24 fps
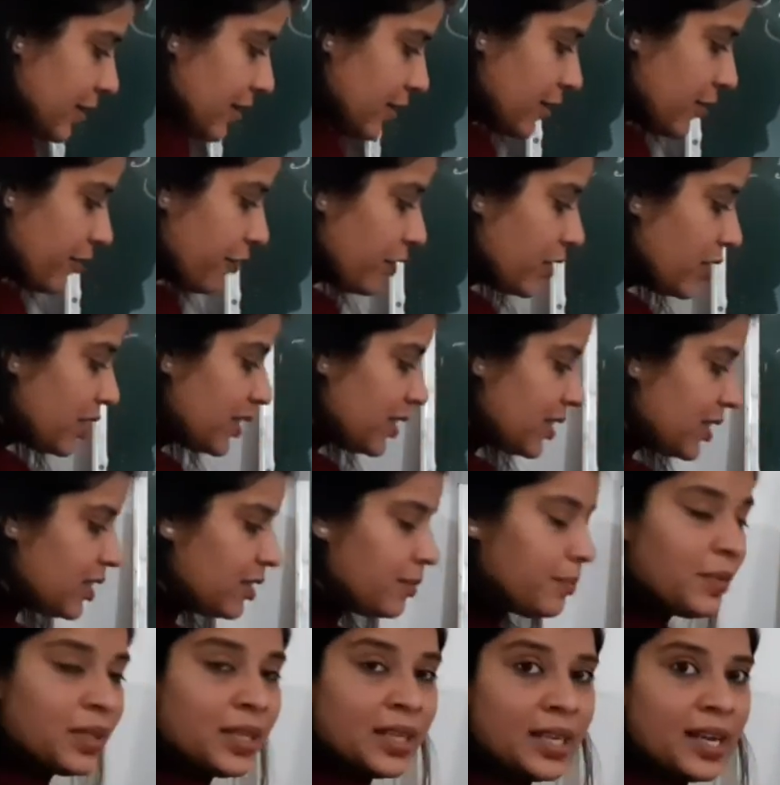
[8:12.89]
The first
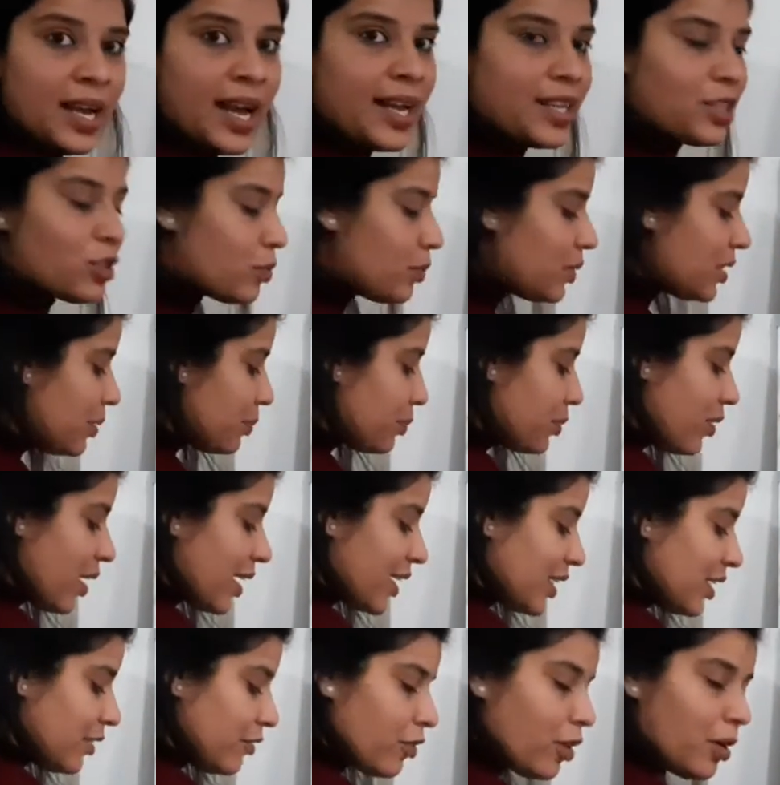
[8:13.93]
term has to be
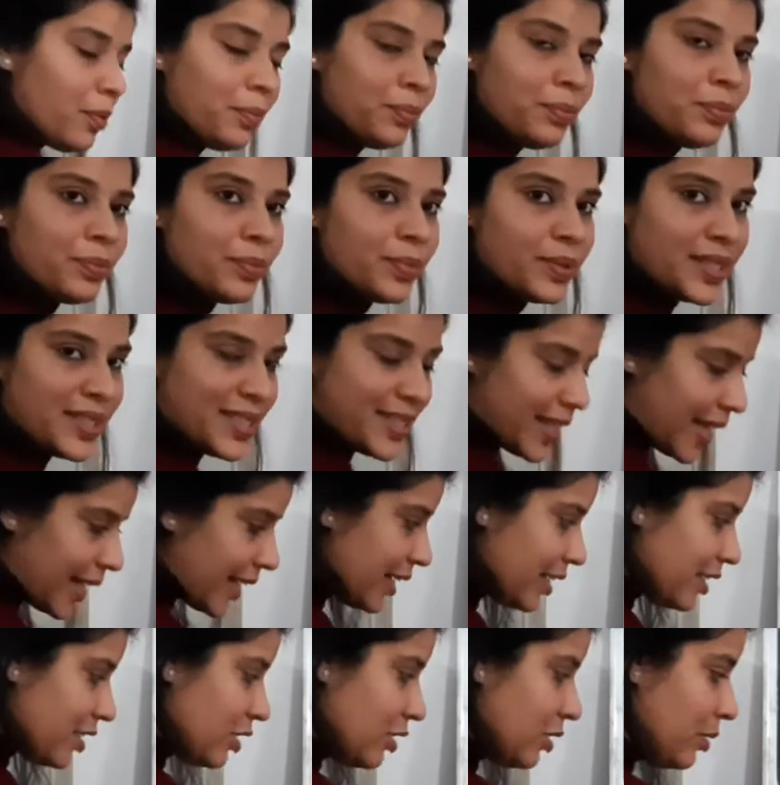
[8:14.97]
subtracted from
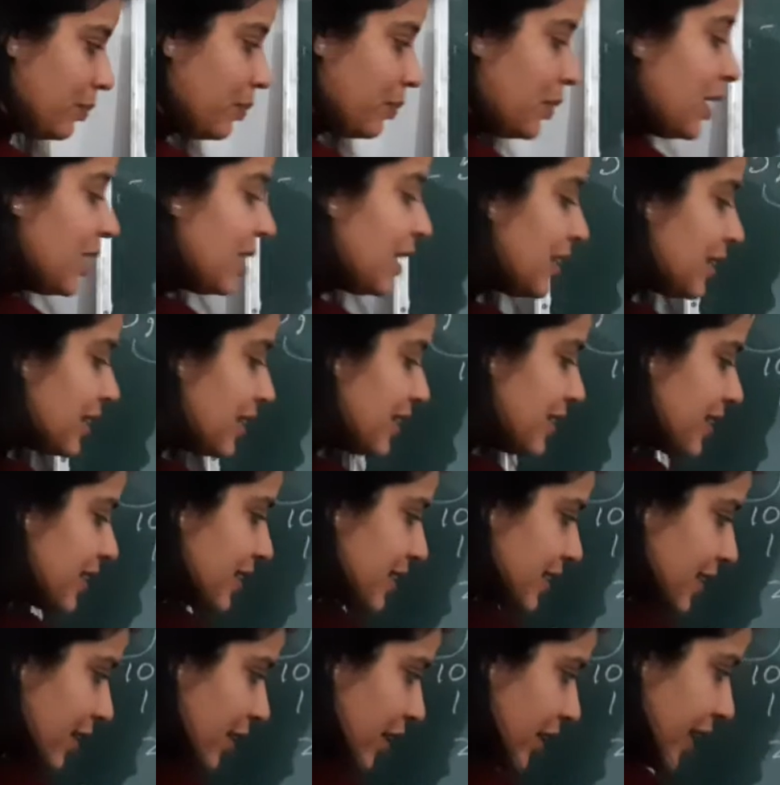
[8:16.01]
second term. This
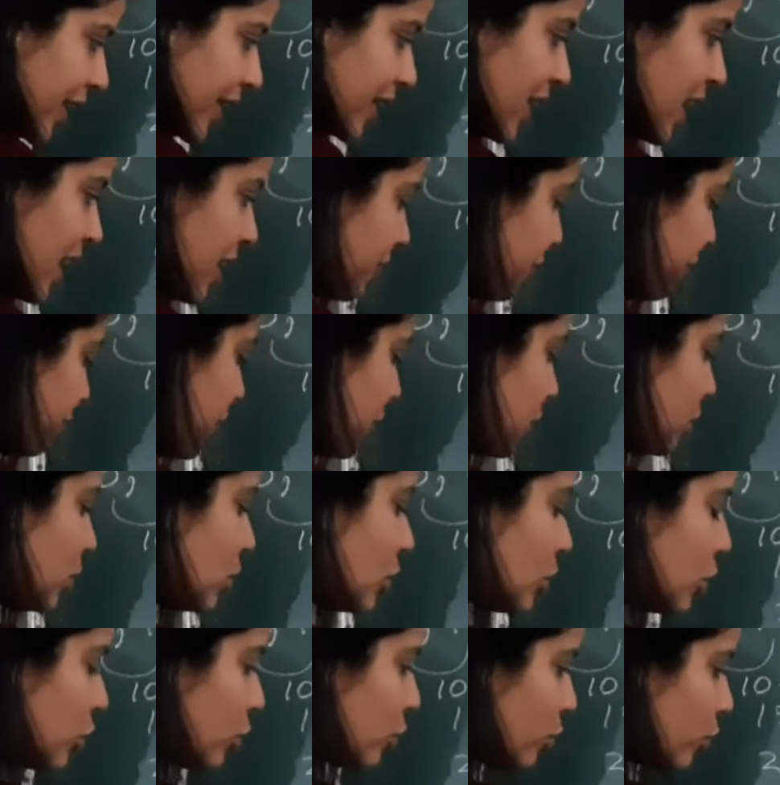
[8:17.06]
is correct. If
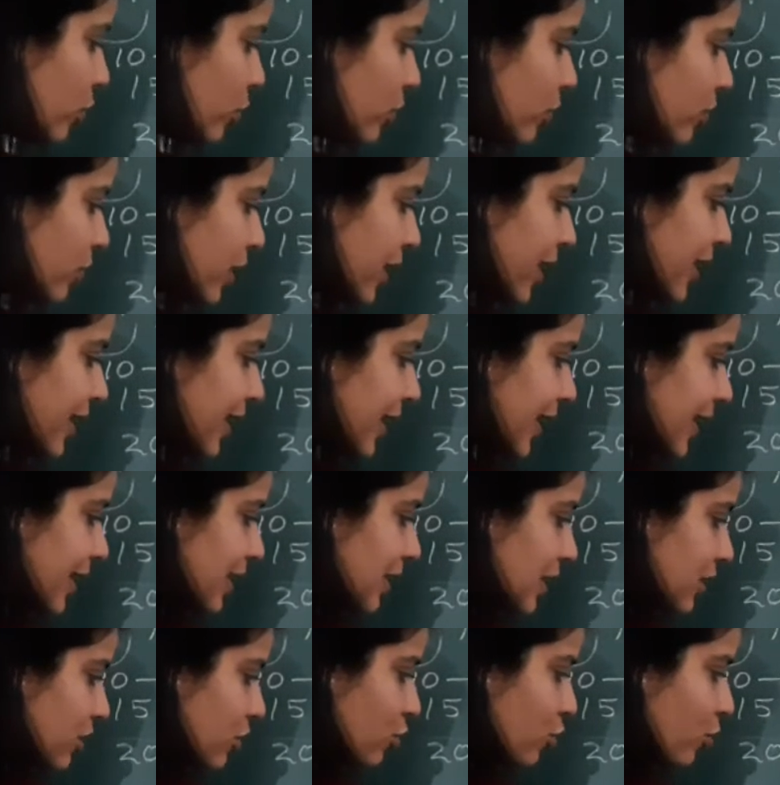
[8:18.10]
you do it like
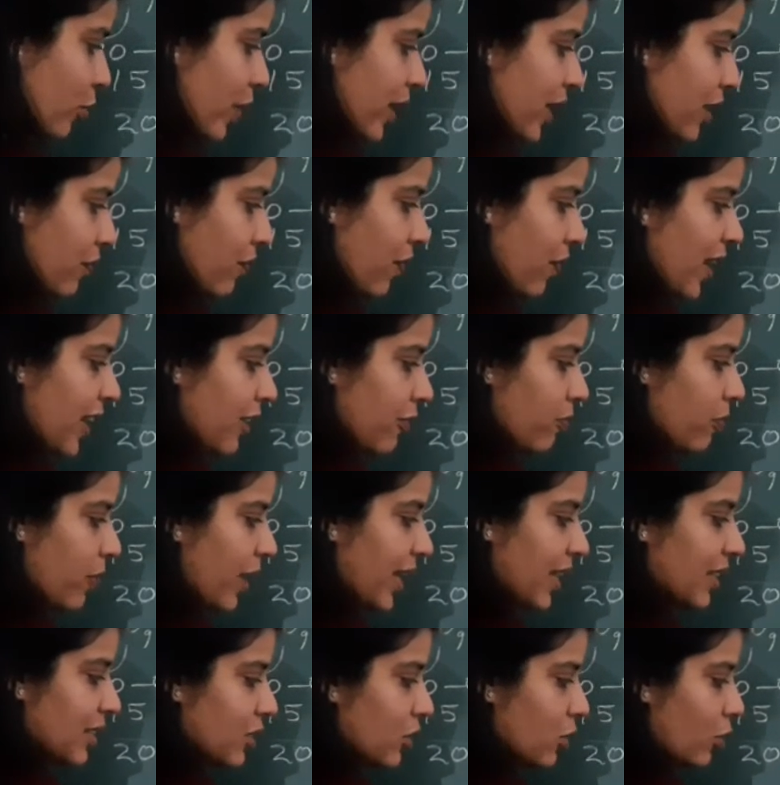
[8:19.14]
this, 25
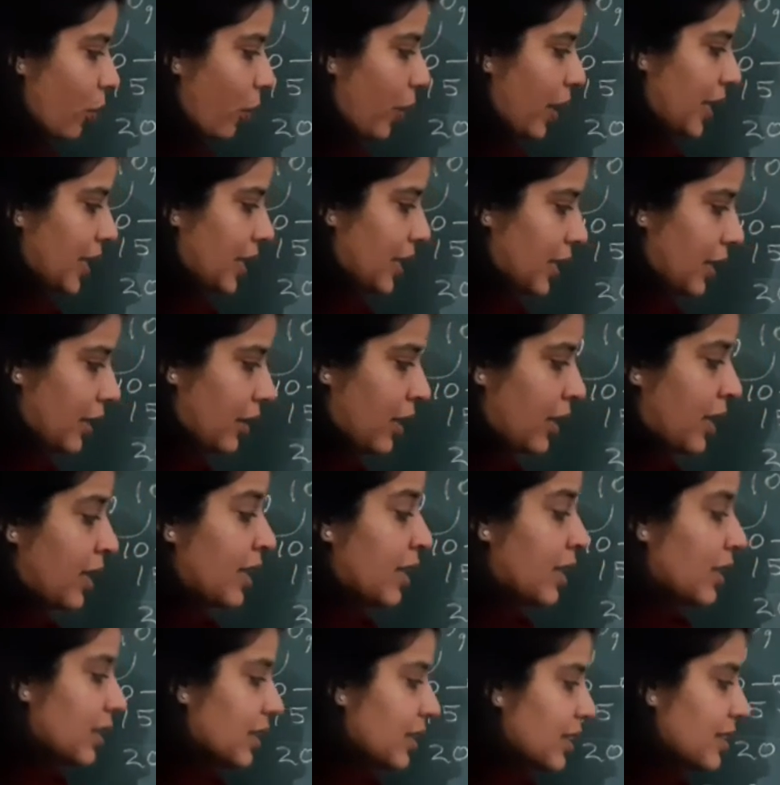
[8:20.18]
minus 20,
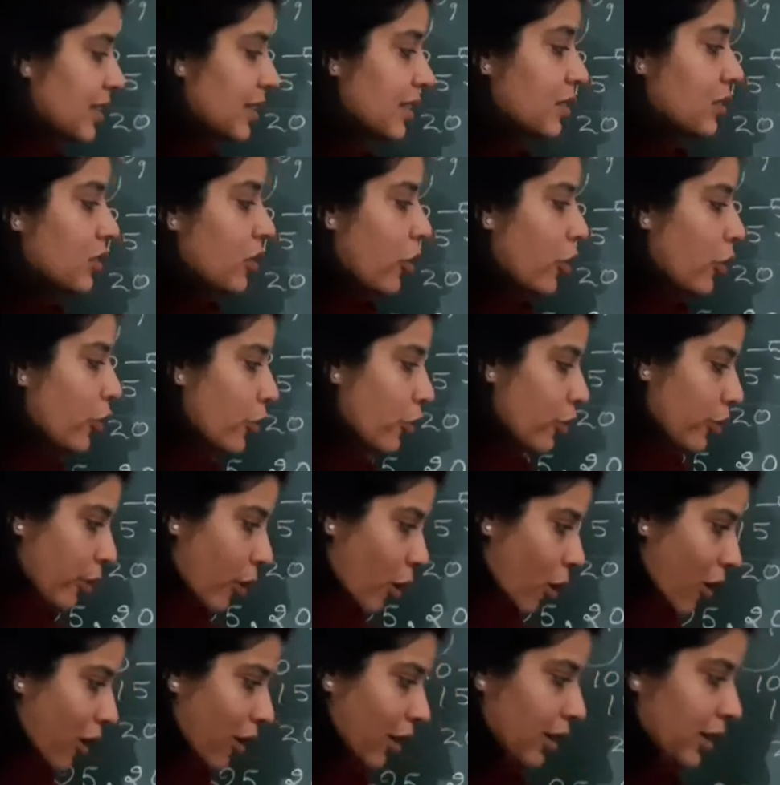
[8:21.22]
this is
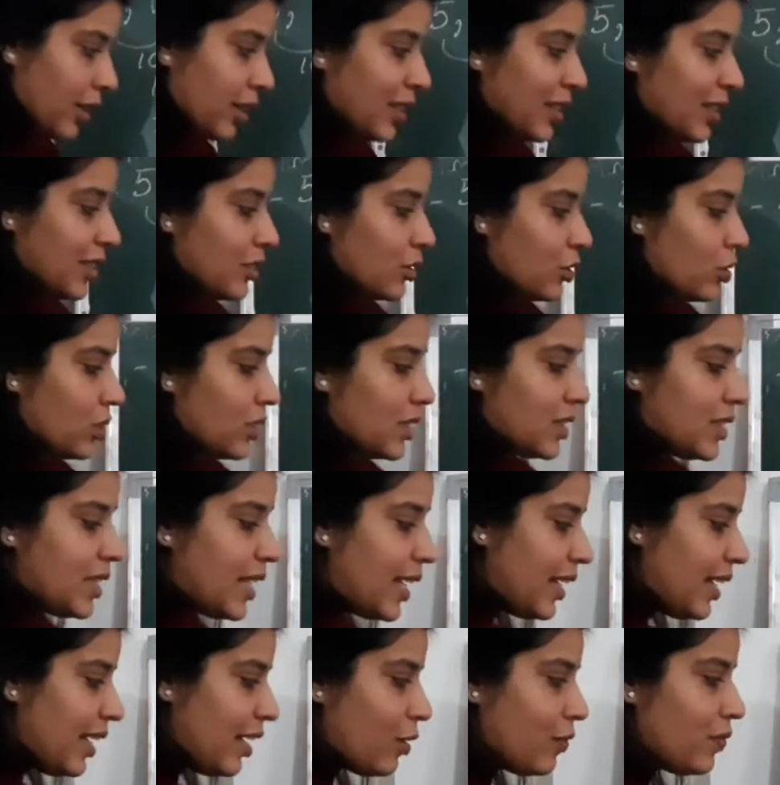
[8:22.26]
wrong. So
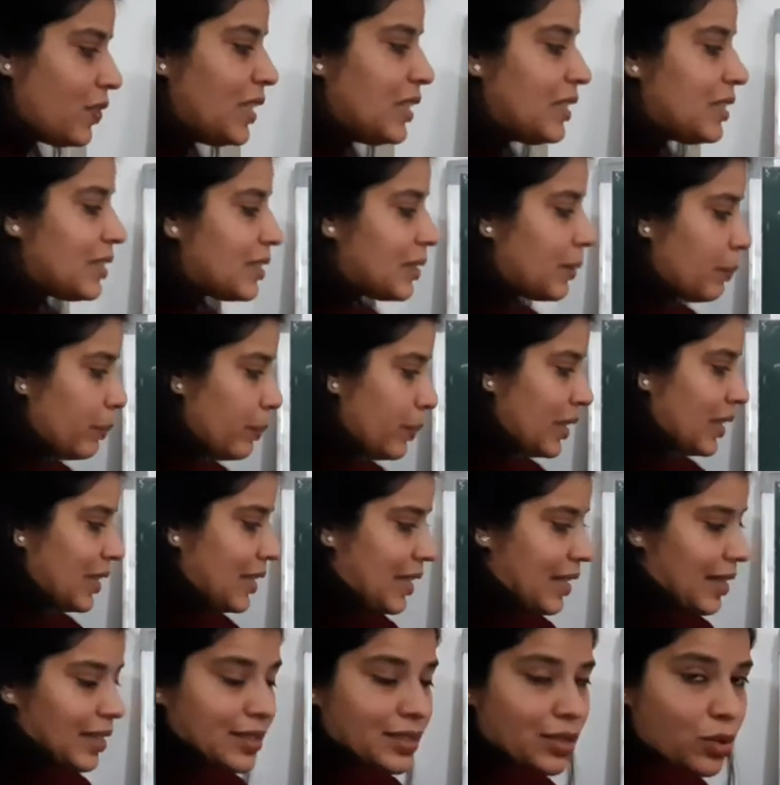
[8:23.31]
take care of these simple
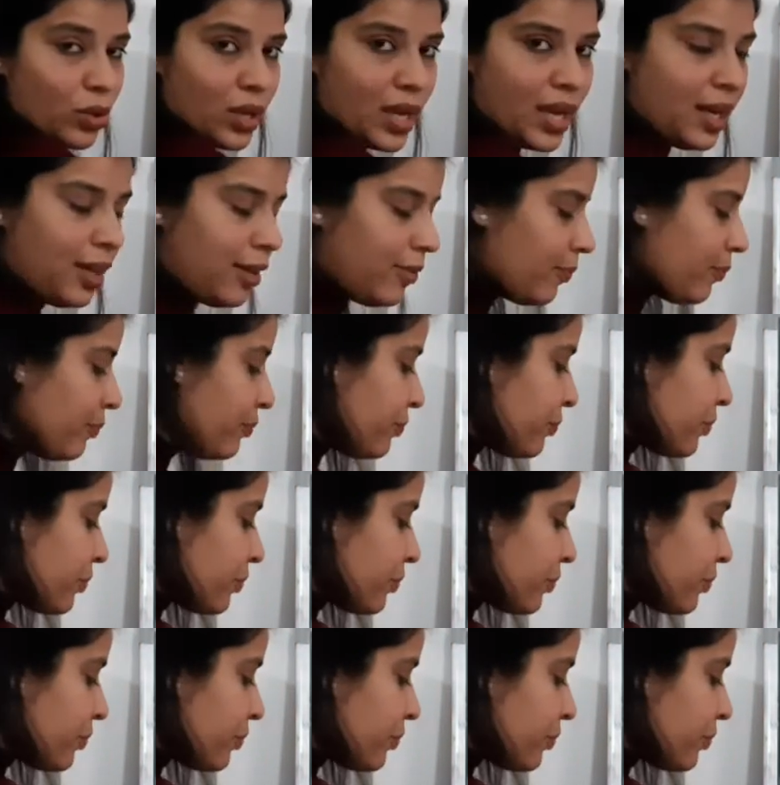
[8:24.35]
things, okay?